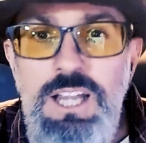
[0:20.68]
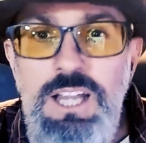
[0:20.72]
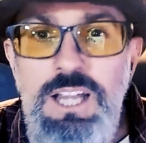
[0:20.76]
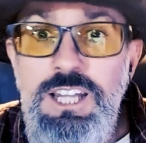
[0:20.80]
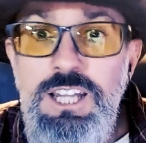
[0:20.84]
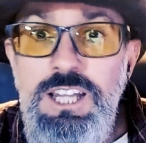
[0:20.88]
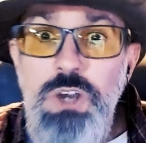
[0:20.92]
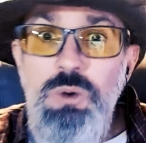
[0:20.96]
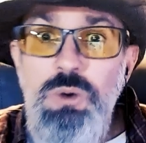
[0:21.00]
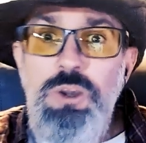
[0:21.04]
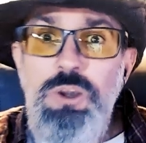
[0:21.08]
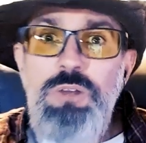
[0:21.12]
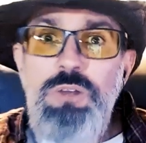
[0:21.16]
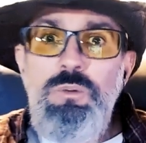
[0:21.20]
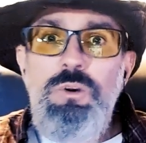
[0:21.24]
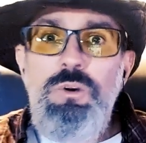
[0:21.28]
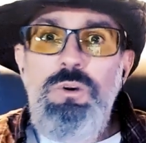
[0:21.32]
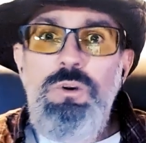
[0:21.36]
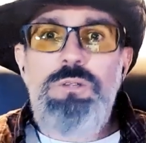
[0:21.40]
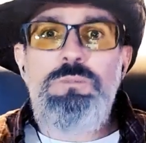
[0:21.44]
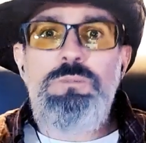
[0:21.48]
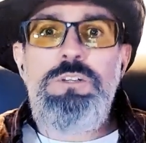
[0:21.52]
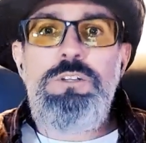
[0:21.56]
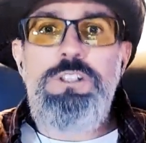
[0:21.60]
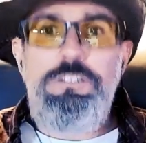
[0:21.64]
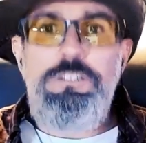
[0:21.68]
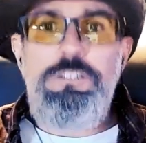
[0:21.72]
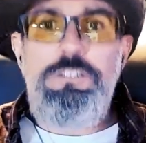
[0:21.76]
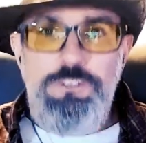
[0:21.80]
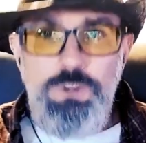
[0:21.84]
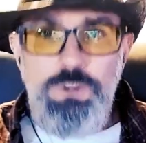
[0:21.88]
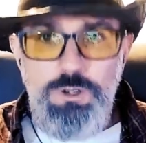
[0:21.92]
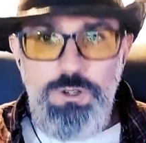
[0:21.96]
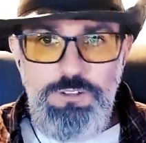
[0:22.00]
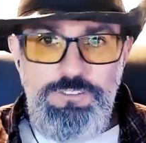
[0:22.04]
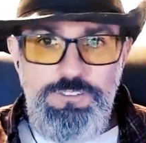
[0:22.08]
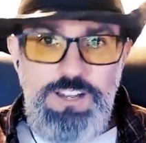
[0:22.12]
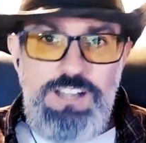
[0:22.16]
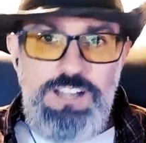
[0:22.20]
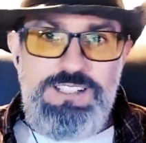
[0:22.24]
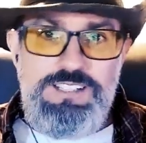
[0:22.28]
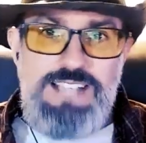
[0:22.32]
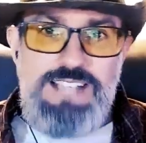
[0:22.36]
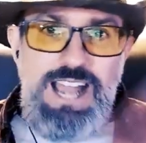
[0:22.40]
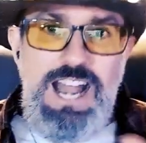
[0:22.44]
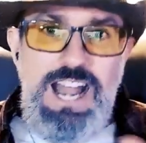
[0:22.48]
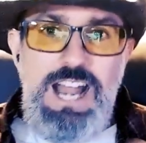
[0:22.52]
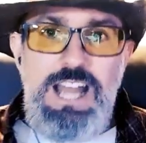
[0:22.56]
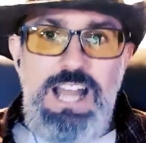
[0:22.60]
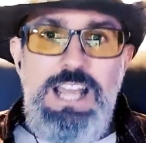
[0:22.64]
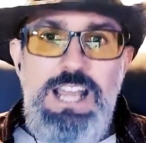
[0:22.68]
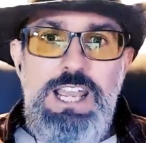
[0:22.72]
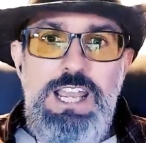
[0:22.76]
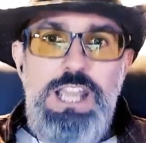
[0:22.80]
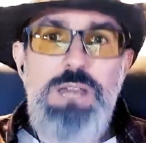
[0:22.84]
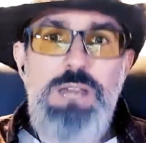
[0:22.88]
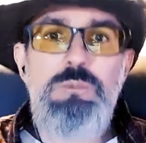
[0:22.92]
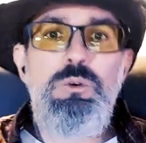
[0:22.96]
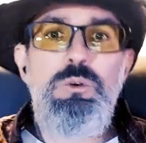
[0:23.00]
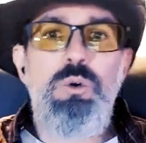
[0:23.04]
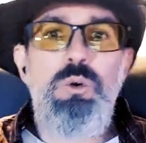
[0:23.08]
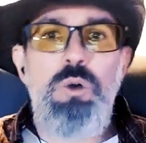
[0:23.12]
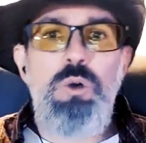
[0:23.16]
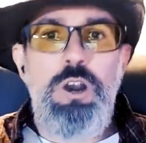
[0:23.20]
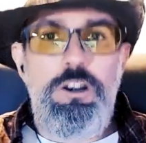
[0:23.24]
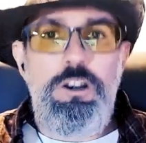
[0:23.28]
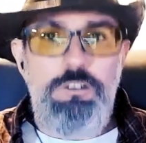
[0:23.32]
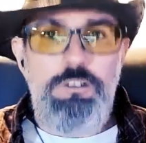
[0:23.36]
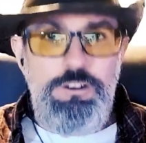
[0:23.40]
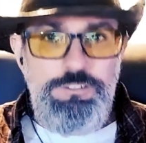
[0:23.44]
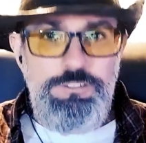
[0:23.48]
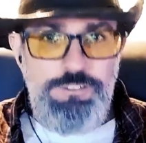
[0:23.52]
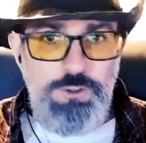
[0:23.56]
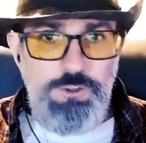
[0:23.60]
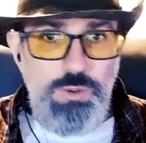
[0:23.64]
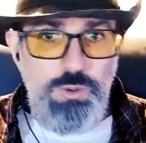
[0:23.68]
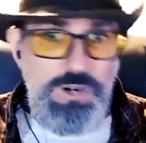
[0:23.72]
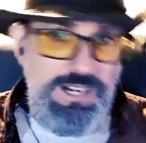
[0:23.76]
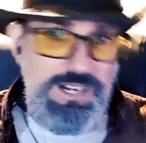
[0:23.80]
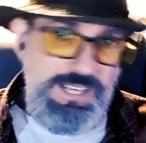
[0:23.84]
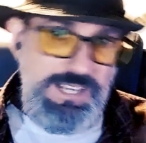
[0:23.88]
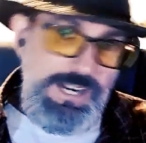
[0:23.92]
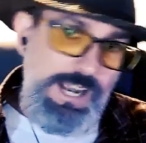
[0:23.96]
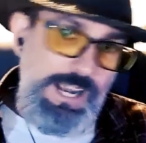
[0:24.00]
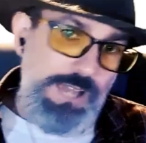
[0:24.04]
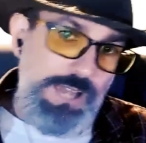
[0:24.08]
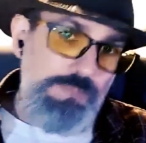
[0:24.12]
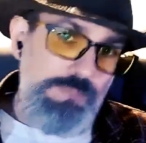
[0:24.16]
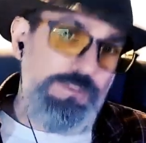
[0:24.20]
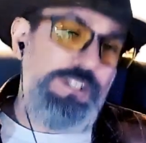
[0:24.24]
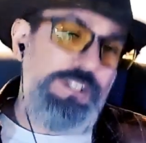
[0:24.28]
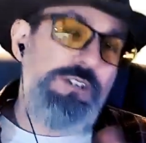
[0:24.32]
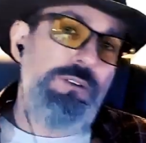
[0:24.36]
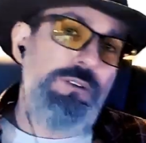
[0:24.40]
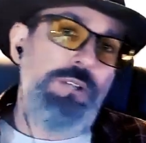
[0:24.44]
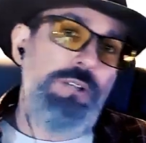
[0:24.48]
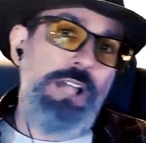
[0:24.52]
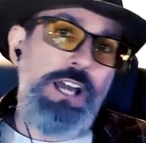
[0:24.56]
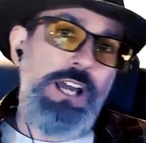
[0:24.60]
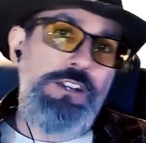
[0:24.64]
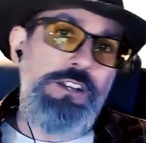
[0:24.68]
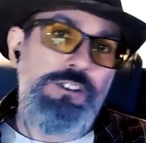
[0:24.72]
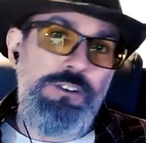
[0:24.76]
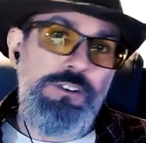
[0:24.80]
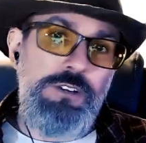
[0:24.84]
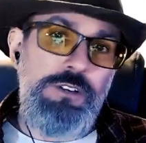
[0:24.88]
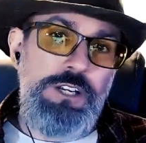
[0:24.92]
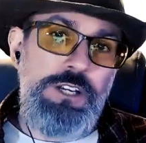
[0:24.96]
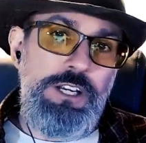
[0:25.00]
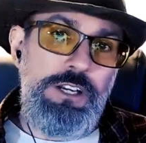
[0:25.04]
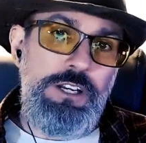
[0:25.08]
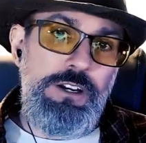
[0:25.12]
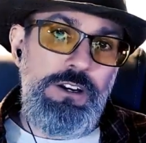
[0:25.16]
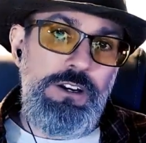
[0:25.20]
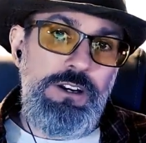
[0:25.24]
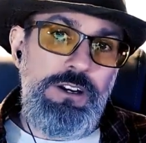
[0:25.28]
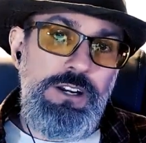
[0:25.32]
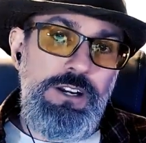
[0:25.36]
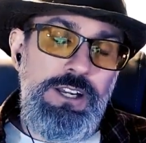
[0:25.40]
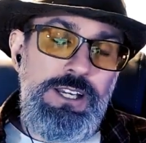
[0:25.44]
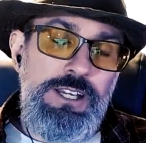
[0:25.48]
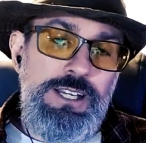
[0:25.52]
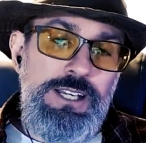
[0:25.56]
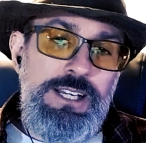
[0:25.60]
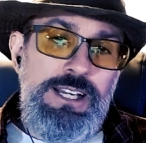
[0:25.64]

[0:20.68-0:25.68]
Hello and welcome to the Fedora Files. I am Gregory Fedora and I'm so glad you're here.